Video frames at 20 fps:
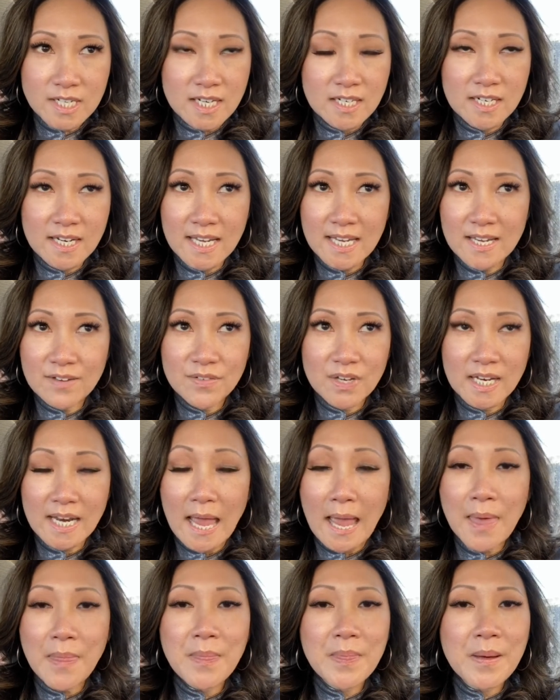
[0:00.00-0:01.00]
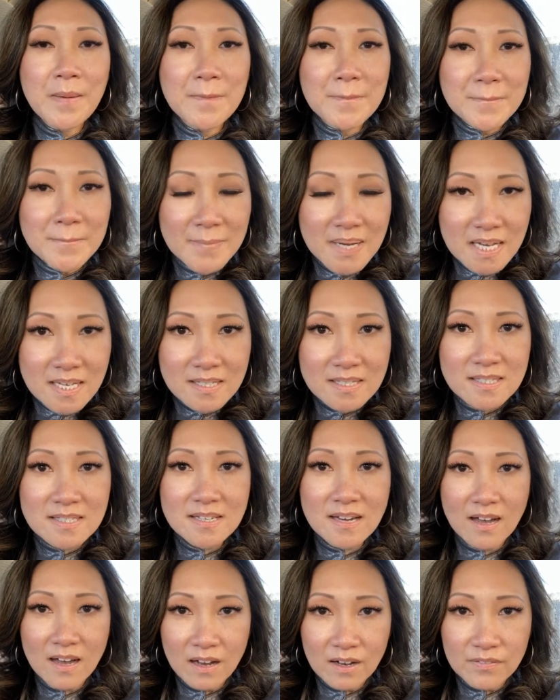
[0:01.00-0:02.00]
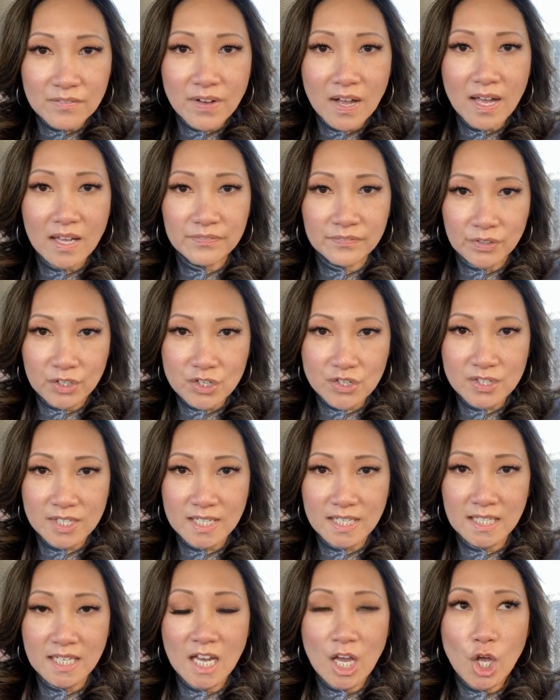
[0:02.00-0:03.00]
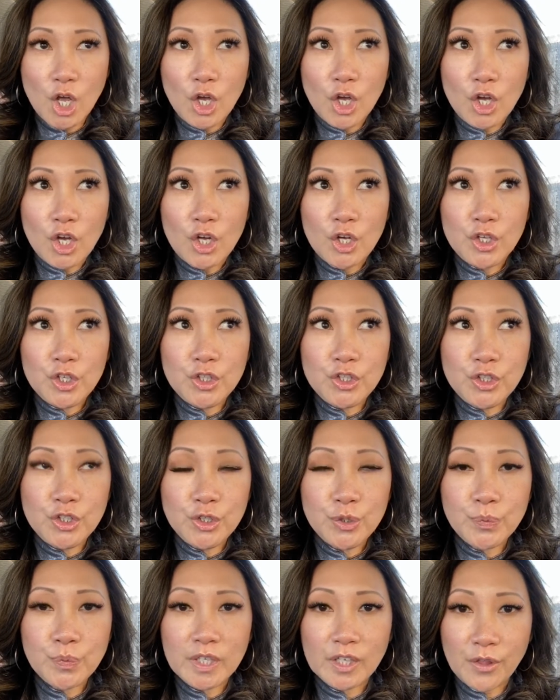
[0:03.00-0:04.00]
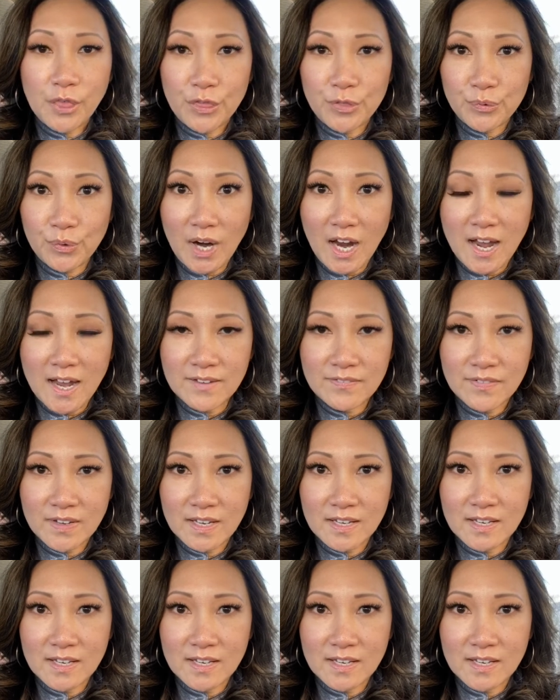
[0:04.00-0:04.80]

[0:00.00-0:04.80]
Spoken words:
and even in the midst of adversity, you will thrive.